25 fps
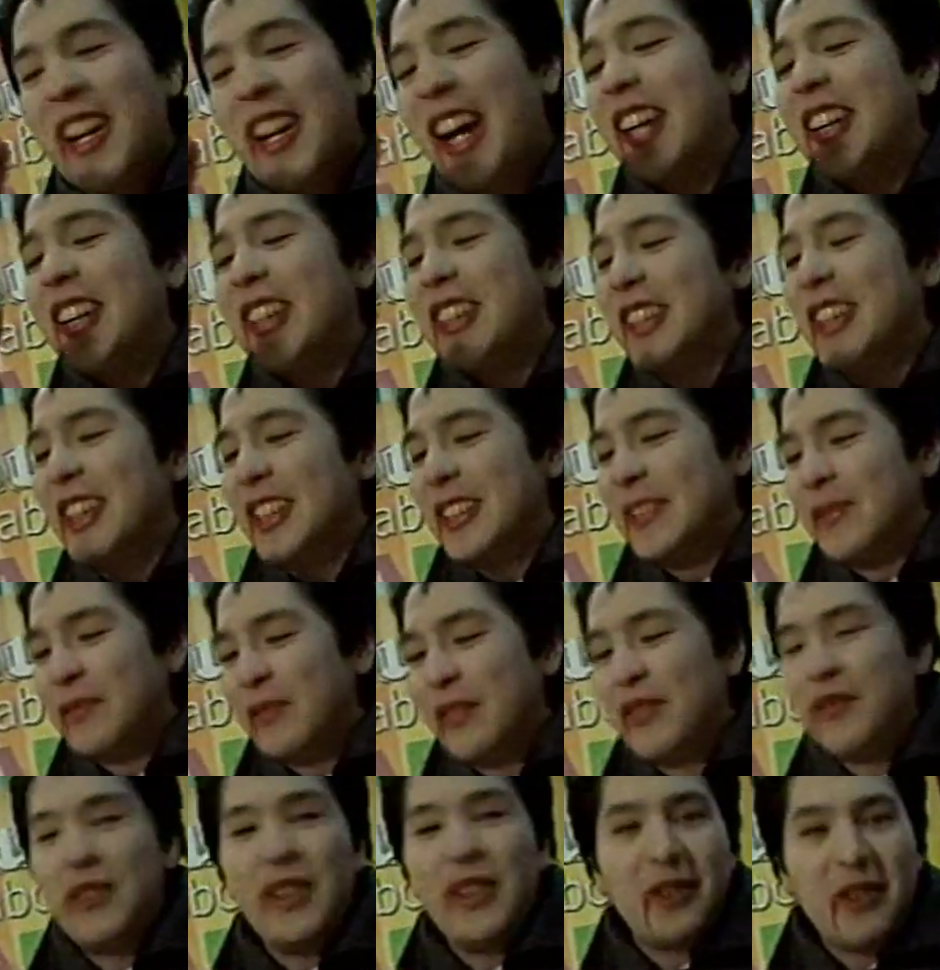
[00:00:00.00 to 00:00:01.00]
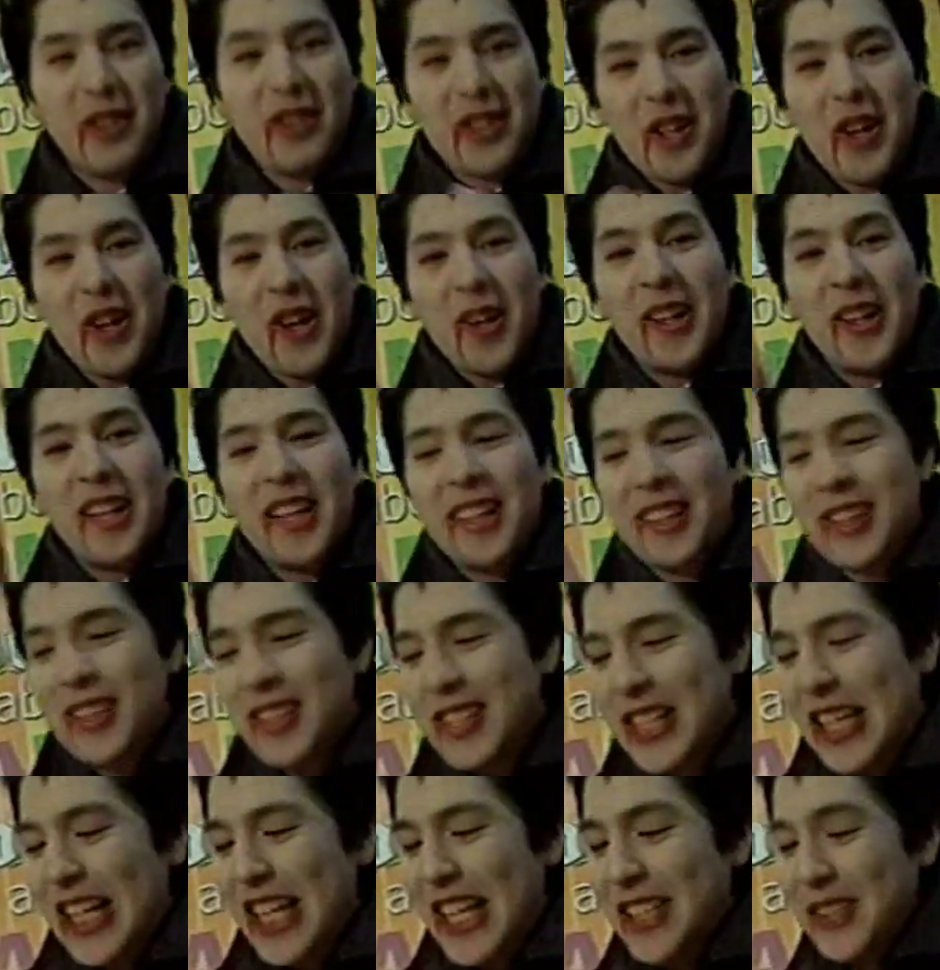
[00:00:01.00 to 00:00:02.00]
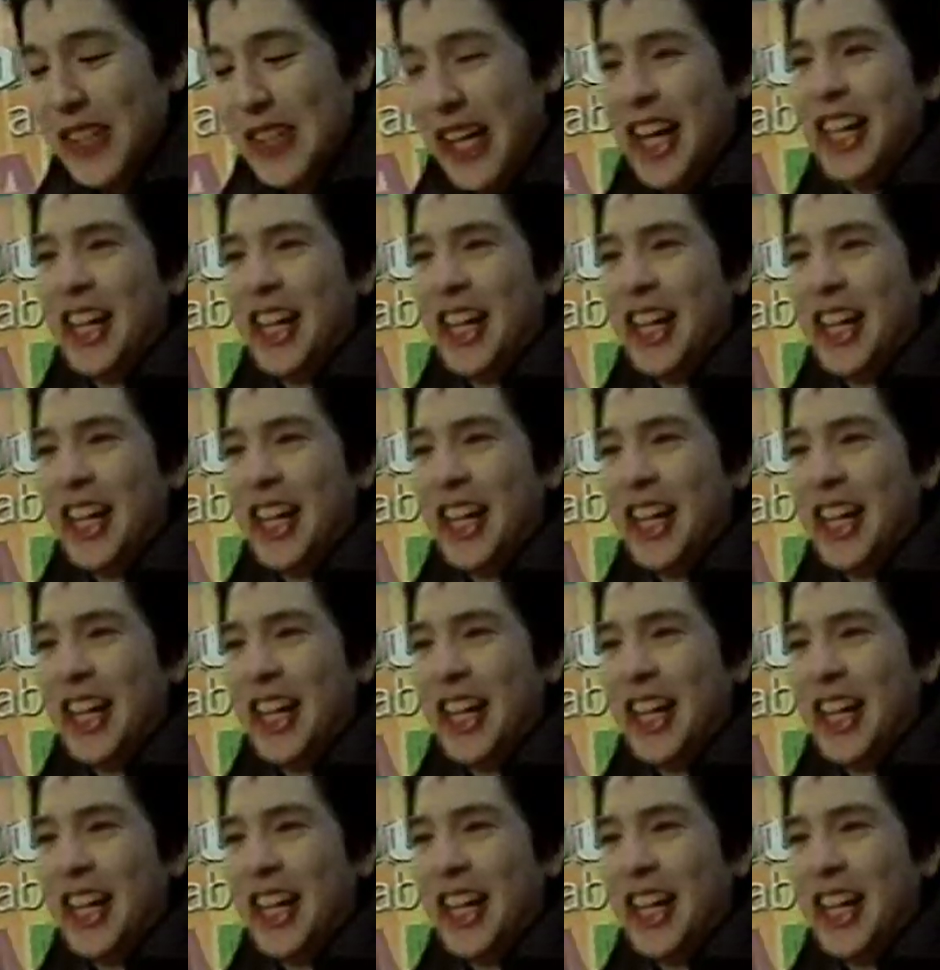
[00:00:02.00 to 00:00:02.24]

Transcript: rock filled with chocolate inside.